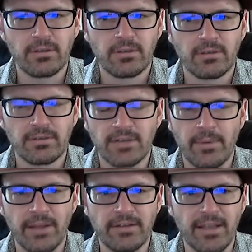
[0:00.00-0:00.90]
It's not
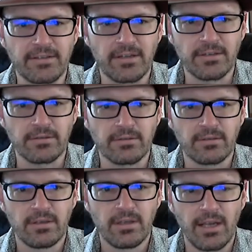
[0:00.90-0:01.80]
about the destination.
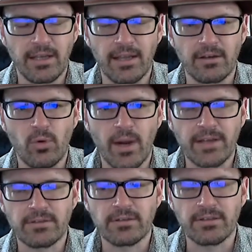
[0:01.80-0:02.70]
And again,
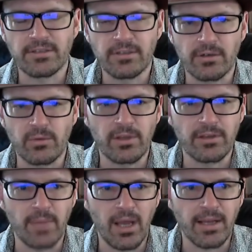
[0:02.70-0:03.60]
questions are the steering wheel of the
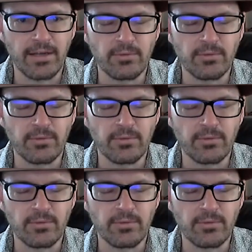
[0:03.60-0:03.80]
mind,